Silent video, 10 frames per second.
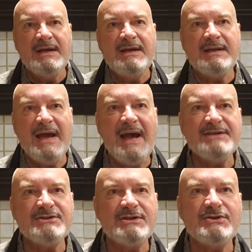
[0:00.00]
It
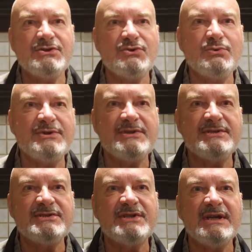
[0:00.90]
has to do with
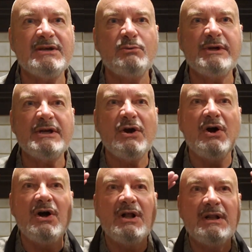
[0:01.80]
this thing we
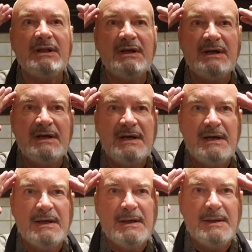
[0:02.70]
call
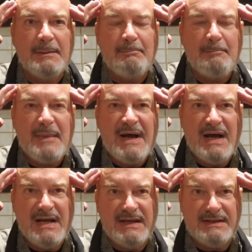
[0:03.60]

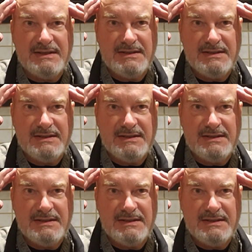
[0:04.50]
mind.